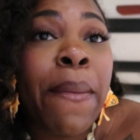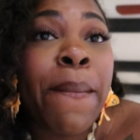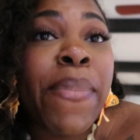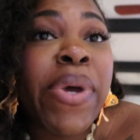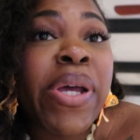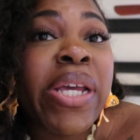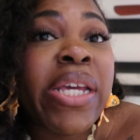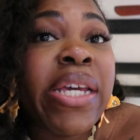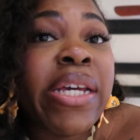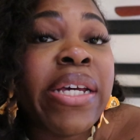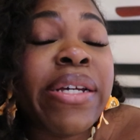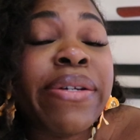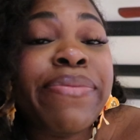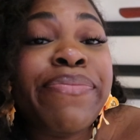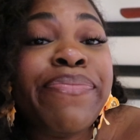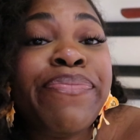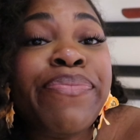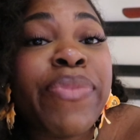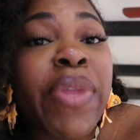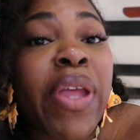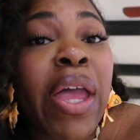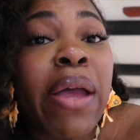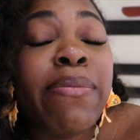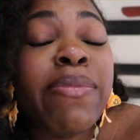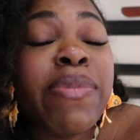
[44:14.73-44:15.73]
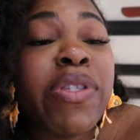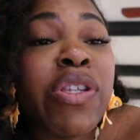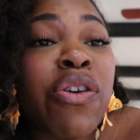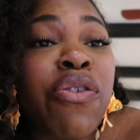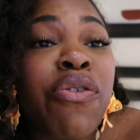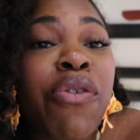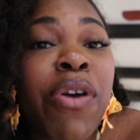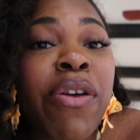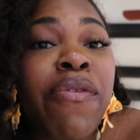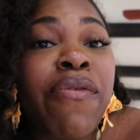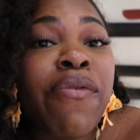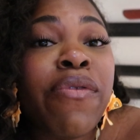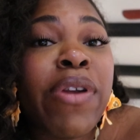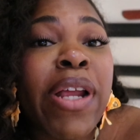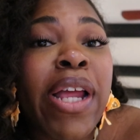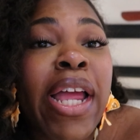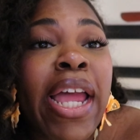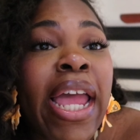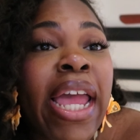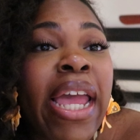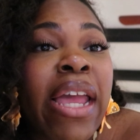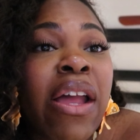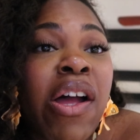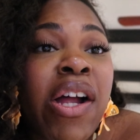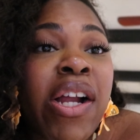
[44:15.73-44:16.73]
But yeah, I'm so grateful
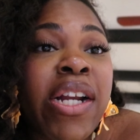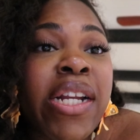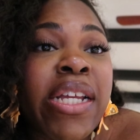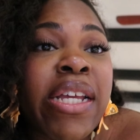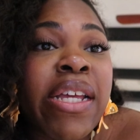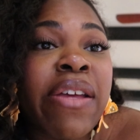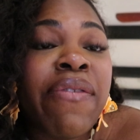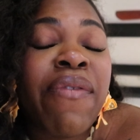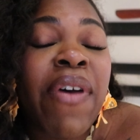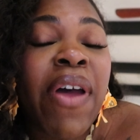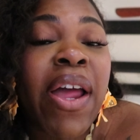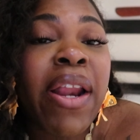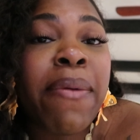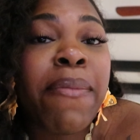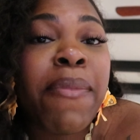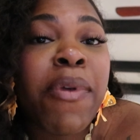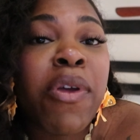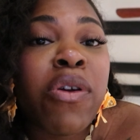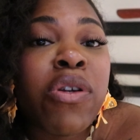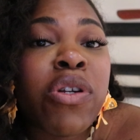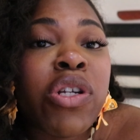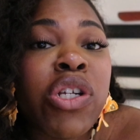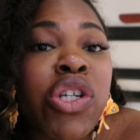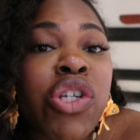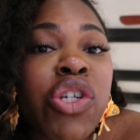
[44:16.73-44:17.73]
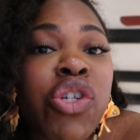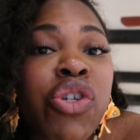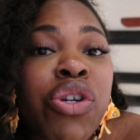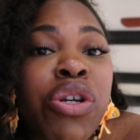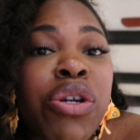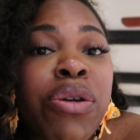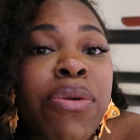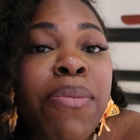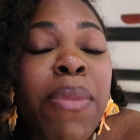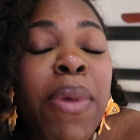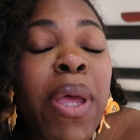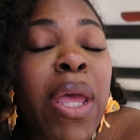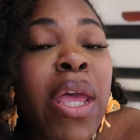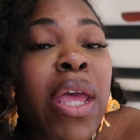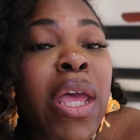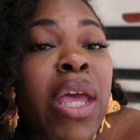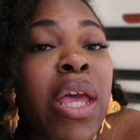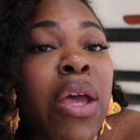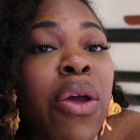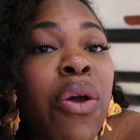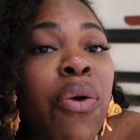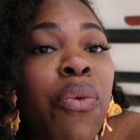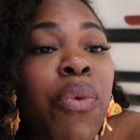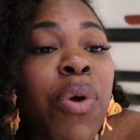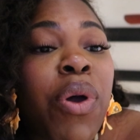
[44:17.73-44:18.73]
that Ayana invited me on this trip
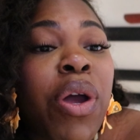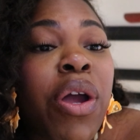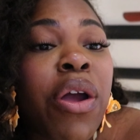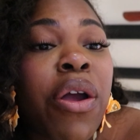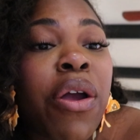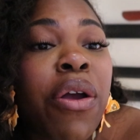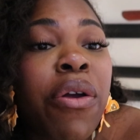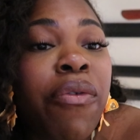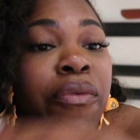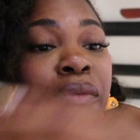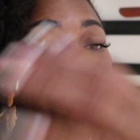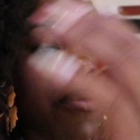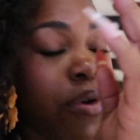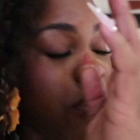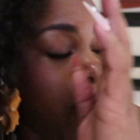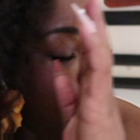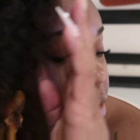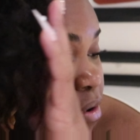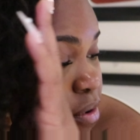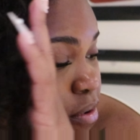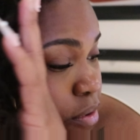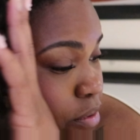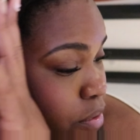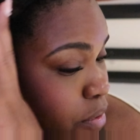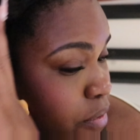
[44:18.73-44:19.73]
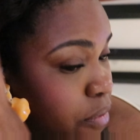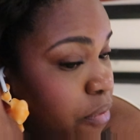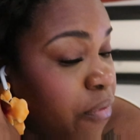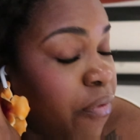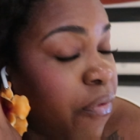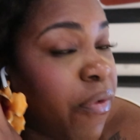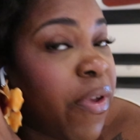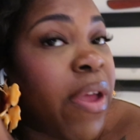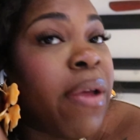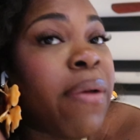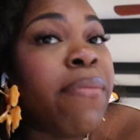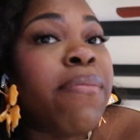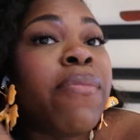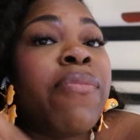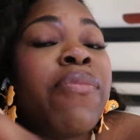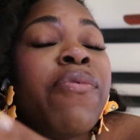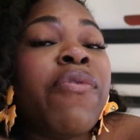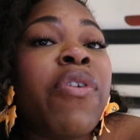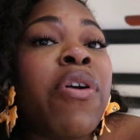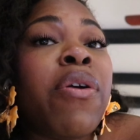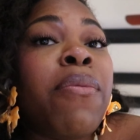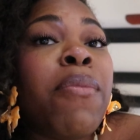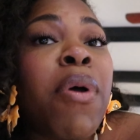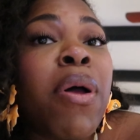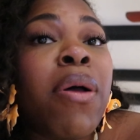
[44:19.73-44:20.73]
with her for her fam
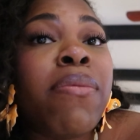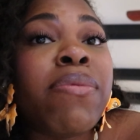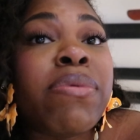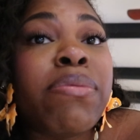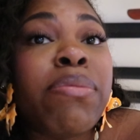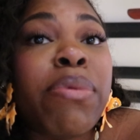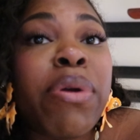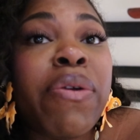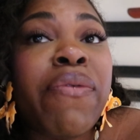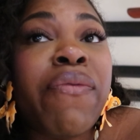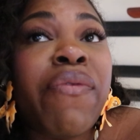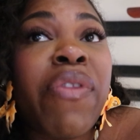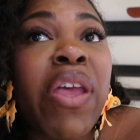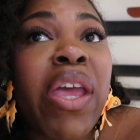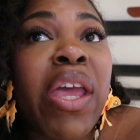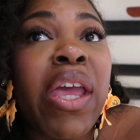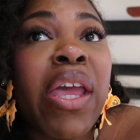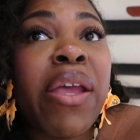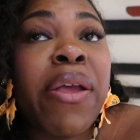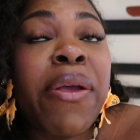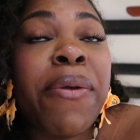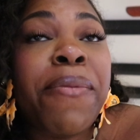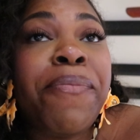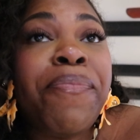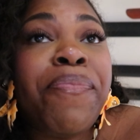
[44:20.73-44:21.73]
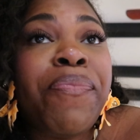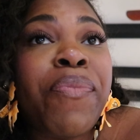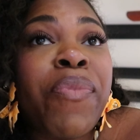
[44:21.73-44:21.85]
for her mom's birthday.